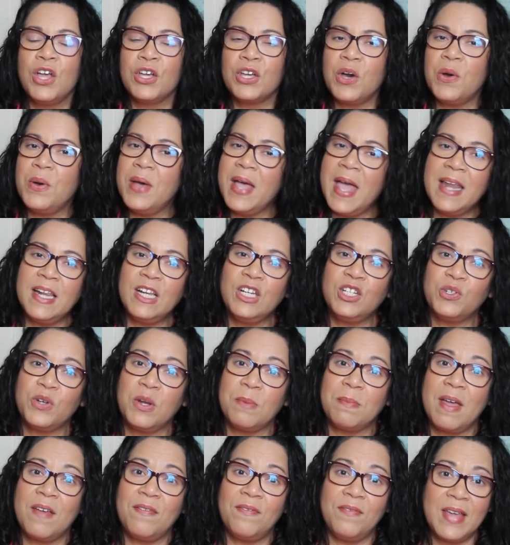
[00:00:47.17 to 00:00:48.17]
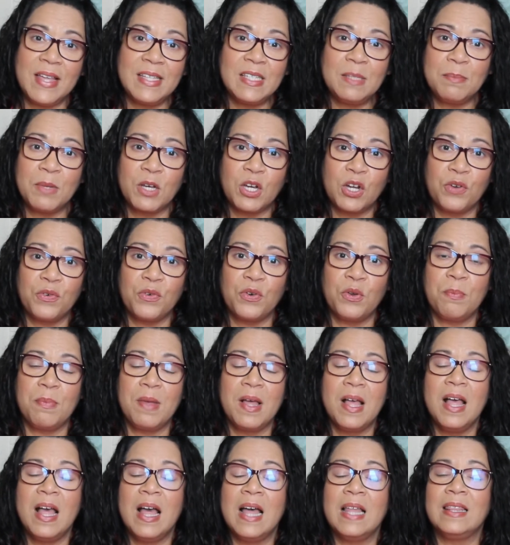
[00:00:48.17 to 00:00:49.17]
go ahead and join my Facebook group.
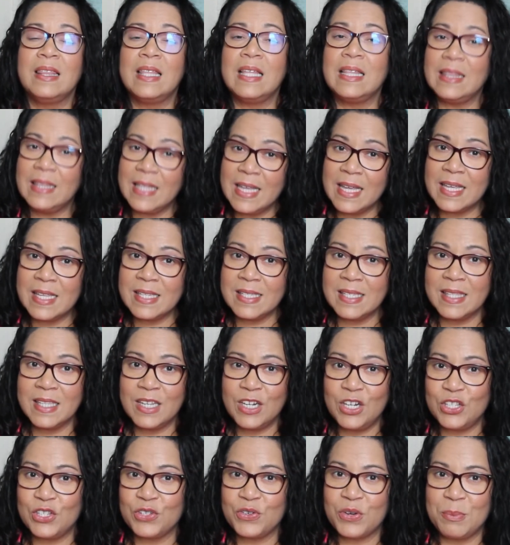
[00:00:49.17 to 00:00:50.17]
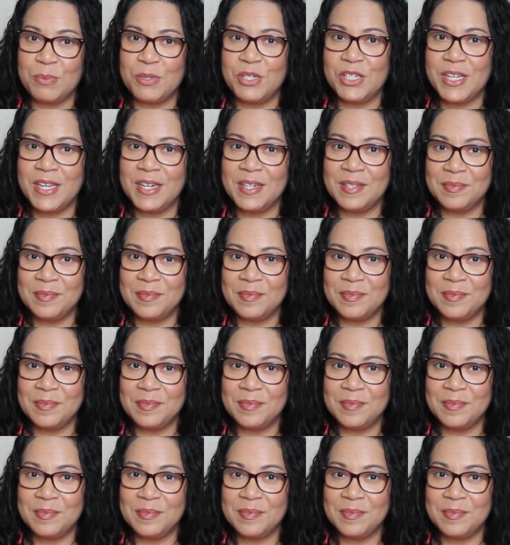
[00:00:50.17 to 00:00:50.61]
The link is in the description.